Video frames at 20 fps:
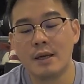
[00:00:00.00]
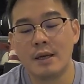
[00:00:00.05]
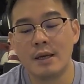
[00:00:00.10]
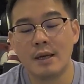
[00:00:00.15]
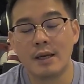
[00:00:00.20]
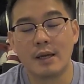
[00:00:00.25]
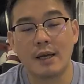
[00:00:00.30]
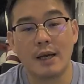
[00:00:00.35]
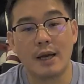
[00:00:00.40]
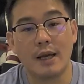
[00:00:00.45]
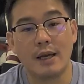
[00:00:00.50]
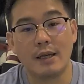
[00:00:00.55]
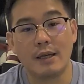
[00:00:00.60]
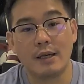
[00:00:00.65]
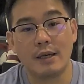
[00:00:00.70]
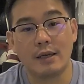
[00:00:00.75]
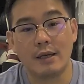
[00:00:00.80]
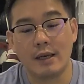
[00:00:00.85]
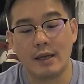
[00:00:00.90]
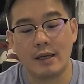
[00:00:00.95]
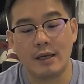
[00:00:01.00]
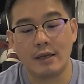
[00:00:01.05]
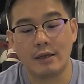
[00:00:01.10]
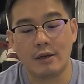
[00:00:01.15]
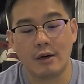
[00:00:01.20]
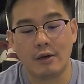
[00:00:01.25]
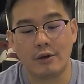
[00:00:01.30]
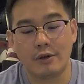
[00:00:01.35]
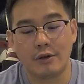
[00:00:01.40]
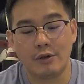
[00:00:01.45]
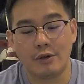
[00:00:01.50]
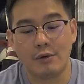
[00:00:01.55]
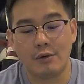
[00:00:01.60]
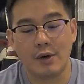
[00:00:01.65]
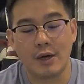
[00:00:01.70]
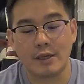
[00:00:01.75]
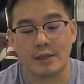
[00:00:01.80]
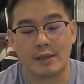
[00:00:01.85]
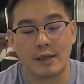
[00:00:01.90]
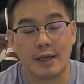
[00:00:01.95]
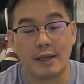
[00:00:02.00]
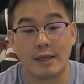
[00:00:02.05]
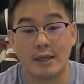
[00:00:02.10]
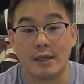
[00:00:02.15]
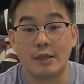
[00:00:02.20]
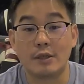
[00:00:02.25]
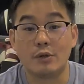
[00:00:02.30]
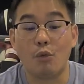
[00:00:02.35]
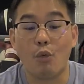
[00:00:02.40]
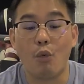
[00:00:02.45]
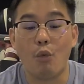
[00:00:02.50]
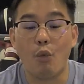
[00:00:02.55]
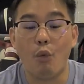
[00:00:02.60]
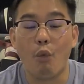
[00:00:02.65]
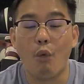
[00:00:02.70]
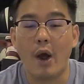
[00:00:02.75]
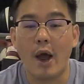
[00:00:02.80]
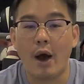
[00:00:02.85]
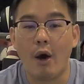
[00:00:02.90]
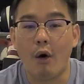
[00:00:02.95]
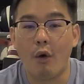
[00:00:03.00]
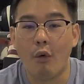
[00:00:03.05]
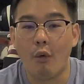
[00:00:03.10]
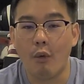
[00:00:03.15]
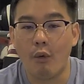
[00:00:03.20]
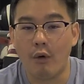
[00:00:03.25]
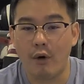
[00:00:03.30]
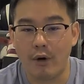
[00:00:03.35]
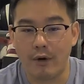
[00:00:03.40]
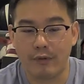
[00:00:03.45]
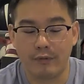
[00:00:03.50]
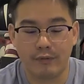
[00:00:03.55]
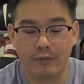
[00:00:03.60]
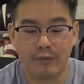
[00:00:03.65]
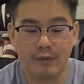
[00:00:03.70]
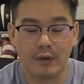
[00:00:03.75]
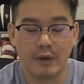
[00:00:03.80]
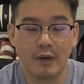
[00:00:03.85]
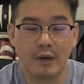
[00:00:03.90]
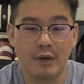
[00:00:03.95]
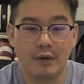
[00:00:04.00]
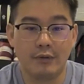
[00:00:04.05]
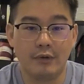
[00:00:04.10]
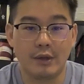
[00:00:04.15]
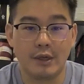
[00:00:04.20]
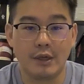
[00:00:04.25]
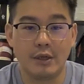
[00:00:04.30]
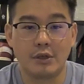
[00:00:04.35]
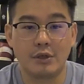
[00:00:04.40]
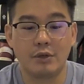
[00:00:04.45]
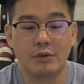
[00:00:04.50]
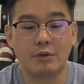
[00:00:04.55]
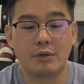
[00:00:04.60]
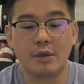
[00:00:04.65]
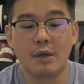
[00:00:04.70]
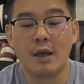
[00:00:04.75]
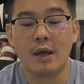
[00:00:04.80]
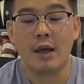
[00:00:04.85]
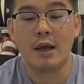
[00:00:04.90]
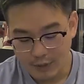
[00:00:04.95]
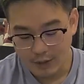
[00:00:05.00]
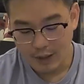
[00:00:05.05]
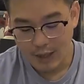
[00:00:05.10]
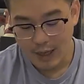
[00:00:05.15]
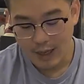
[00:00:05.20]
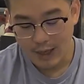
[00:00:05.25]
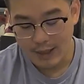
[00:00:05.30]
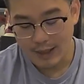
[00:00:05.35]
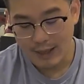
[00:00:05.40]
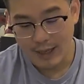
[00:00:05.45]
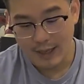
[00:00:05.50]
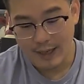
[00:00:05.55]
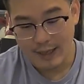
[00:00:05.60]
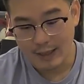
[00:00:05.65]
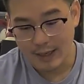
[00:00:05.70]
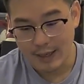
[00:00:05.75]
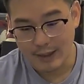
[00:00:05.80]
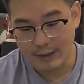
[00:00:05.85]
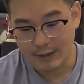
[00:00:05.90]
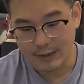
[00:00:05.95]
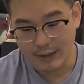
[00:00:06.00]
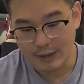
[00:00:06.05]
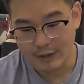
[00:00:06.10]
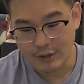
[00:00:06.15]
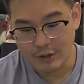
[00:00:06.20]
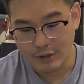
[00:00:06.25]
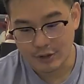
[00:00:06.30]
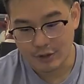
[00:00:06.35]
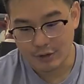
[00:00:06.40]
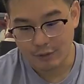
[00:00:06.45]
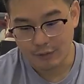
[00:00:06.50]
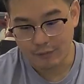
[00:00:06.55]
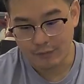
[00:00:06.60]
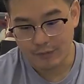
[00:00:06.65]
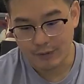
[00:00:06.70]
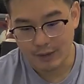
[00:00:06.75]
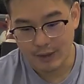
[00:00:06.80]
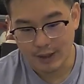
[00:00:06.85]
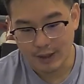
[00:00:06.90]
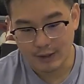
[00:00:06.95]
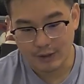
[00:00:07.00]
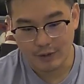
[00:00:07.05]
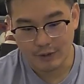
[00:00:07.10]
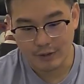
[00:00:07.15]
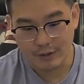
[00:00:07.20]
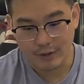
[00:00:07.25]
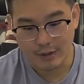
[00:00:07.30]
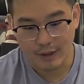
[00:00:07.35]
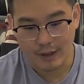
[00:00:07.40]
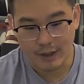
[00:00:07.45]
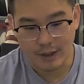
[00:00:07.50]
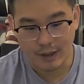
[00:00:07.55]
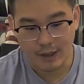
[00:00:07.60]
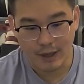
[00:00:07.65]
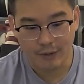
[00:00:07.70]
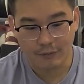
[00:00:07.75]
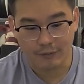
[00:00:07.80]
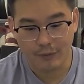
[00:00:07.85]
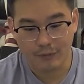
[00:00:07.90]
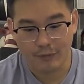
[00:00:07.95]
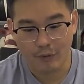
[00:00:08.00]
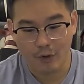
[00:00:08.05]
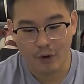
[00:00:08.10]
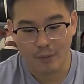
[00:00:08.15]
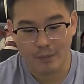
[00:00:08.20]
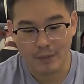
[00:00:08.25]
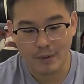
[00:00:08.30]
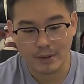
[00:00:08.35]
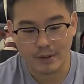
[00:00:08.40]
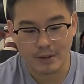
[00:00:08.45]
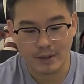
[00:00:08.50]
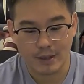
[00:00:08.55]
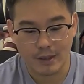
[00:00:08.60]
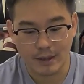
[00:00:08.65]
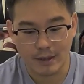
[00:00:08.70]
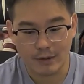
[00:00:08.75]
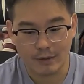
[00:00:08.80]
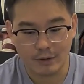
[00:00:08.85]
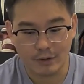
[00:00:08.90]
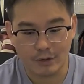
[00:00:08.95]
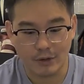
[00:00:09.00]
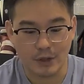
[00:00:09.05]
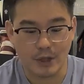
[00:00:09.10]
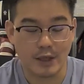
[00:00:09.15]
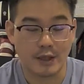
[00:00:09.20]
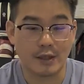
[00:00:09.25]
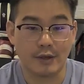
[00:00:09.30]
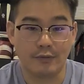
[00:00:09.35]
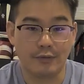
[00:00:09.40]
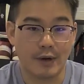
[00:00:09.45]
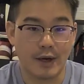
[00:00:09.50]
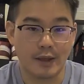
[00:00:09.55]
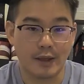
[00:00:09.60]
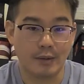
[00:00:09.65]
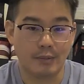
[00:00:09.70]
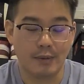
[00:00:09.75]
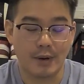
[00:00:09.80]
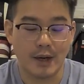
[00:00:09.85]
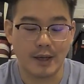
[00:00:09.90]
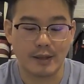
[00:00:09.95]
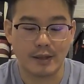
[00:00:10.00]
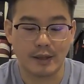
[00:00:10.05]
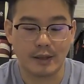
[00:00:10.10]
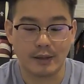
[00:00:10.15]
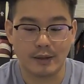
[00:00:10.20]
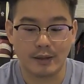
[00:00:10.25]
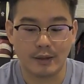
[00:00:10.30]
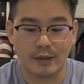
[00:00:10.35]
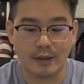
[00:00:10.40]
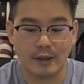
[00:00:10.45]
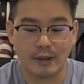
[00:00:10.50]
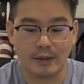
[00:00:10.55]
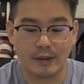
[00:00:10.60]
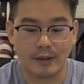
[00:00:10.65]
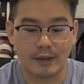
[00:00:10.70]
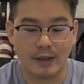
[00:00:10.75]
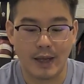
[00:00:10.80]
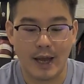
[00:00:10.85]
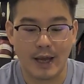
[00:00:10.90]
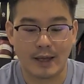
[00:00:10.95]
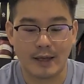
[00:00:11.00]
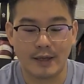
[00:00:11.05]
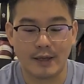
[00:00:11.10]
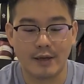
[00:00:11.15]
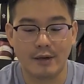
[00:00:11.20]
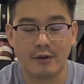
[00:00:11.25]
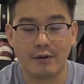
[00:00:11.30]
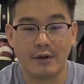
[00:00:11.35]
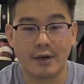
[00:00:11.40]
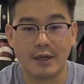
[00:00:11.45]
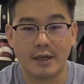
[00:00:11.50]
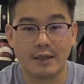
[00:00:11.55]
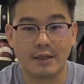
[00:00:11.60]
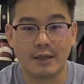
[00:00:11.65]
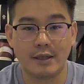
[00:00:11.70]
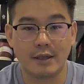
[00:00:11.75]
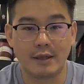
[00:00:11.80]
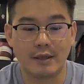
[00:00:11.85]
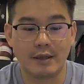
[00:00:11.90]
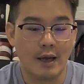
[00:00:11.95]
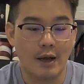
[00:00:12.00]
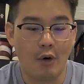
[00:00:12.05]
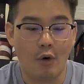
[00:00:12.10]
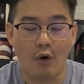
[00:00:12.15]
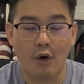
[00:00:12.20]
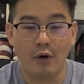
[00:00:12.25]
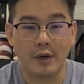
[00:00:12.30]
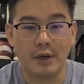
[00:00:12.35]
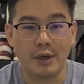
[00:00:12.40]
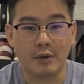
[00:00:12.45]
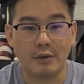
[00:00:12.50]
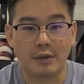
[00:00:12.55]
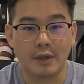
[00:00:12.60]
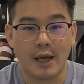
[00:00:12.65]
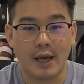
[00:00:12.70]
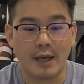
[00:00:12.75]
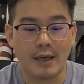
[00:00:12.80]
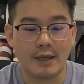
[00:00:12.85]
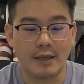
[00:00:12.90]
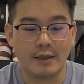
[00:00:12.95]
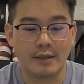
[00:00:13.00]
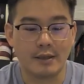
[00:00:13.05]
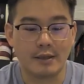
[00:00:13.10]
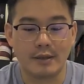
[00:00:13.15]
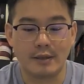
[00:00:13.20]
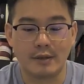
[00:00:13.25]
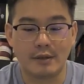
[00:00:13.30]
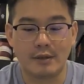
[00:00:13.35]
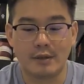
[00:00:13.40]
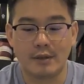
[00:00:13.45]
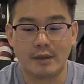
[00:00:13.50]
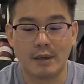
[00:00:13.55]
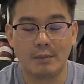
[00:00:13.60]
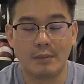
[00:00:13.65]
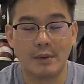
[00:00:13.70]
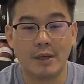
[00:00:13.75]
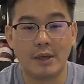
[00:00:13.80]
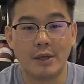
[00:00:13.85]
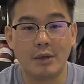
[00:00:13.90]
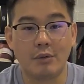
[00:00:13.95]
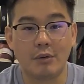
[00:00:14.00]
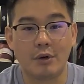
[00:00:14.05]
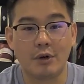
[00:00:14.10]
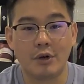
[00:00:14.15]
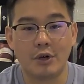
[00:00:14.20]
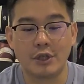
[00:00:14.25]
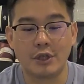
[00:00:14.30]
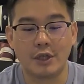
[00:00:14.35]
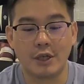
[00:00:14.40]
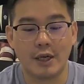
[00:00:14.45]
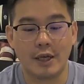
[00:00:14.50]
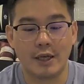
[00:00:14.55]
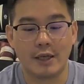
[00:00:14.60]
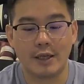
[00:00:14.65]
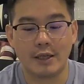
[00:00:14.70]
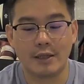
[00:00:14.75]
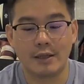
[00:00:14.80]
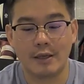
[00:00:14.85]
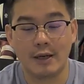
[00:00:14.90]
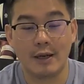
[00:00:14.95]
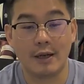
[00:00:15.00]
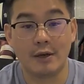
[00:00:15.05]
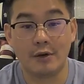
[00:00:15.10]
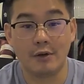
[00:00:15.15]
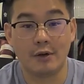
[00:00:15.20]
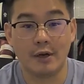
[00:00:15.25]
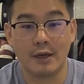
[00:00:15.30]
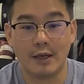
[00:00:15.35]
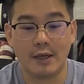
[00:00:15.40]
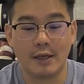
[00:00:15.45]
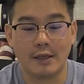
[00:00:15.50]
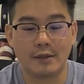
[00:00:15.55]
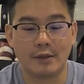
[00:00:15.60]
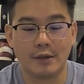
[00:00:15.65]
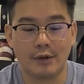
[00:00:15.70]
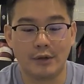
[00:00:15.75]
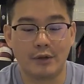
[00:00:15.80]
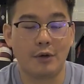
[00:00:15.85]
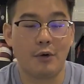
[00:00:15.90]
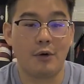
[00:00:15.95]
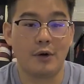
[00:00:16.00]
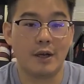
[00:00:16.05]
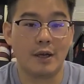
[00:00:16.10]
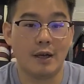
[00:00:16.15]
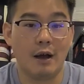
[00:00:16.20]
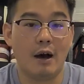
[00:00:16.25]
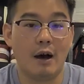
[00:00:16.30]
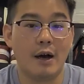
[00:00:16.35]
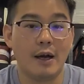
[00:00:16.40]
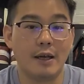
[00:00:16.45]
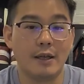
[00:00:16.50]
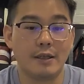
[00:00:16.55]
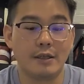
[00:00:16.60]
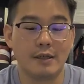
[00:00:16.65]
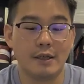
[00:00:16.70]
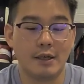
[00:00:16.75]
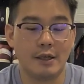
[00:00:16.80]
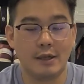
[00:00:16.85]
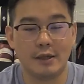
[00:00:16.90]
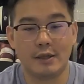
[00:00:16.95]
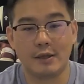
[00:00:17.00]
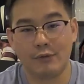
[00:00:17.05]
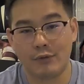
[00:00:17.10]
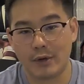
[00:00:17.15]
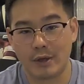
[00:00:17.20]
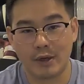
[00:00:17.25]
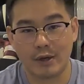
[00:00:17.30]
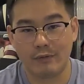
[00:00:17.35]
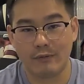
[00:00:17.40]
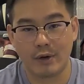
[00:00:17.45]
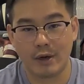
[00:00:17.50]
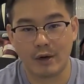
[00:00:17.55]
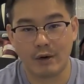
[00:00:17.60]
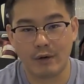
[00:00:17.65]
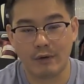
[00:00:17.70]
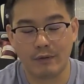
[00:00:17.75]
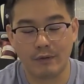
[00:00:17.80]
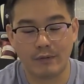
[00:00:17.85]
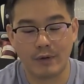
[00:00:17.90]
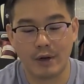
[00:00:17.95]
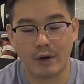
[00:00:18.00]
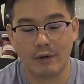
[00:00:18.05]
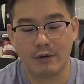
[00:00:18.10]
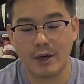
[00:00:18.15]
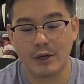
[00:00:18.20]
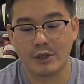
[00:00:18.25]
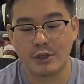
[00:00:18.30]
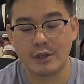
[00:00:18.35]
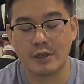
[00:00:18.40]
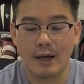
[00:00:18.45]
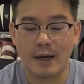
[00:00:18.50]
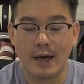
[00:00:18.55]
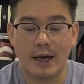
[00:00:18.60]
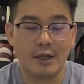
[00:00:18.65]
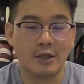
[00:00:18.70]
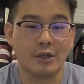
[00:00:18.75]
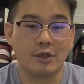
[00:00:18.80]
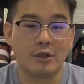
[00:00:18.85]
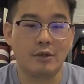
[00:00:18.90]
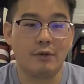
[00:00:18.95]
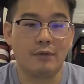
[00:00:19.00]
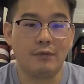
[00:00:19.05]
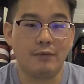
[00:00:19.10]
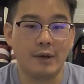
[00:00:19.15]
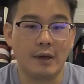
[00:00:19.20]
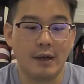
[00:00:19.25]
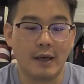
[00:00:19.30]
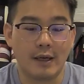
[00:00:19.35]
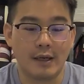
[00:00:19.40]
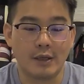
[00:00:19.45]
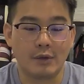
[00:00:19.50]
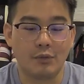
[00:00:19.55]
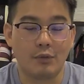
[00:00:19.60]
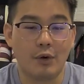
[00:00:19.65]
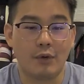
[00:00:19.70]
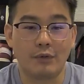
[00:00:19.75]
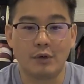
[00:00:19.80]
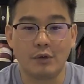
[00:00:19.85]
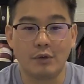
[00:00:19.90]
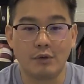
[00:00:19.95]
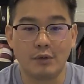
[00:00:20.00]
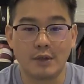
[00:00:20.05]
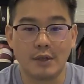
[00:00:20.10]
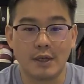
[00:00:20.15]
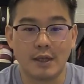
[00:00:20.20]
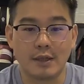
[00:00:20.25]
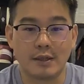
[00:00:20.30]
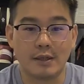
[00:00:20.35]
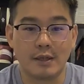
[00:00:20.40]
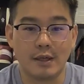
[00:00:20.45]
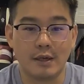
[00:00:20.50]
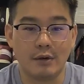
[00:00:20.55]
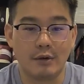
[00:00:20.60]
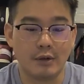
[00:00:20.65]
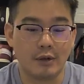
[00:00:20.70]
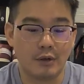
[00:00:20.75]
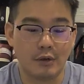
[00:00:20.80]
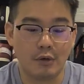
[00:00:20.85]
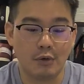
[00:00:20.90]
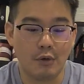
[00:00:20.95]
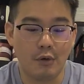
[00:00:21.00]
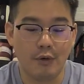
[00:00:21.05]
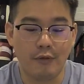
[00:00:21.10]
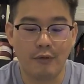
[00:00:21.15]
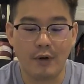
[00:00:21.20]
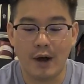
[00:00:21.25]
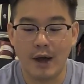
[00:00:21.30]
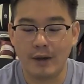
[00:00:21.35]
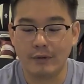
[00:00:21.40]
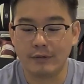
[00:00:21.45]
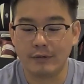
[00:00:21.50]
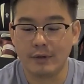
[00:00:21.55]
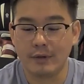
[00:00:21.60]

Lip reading: Canadian and $80 US. That is well worth for these shoes. Again, I just don't feel like there's enough performance to justify the pricing. The tech here isn't all new tech. It isn't some new cushioning. It literally is the 39s in a different configuration. I just don't feel like it's worth $260 or $205.